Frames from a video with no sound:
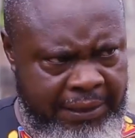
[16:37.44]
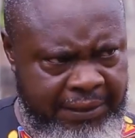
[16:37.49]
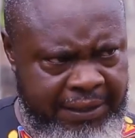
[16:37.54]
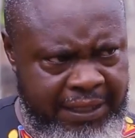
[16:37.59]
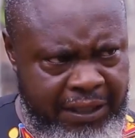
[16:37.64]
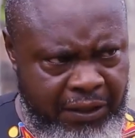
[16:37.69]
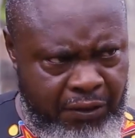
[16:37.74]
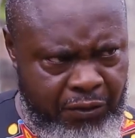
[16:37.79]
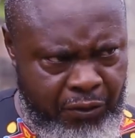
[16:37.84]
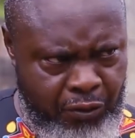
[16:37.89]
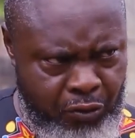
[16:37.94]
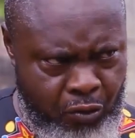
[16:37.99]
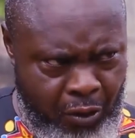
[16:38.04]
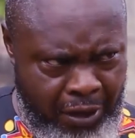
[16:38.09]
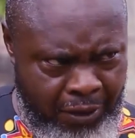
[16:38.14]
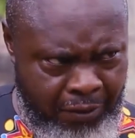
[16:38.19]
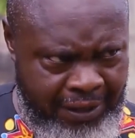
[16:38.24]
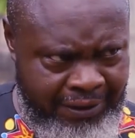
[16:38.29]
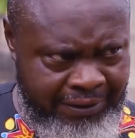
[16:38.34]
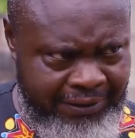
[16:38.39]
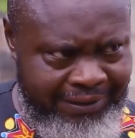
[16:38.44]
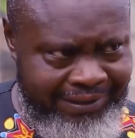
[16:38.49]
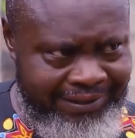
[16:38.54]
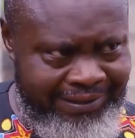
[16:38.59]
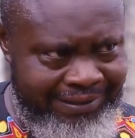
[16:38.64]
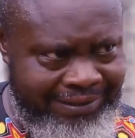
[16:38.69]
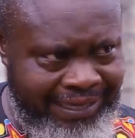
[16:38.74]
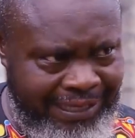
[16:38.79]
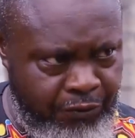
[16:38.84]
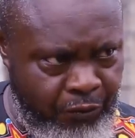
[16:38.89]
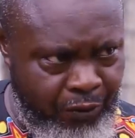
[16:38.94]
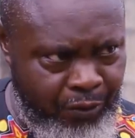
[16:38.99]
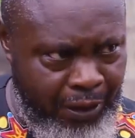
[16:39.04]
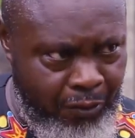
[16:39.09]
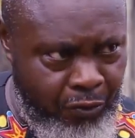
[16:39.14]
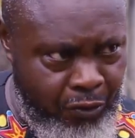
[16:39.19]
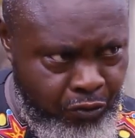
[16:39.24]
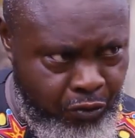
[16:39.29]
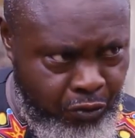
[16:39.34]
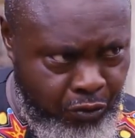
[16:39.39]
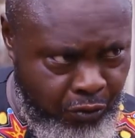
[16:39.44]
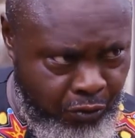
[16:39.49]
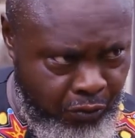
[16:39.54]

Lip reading: I think you are right. That's what I'm going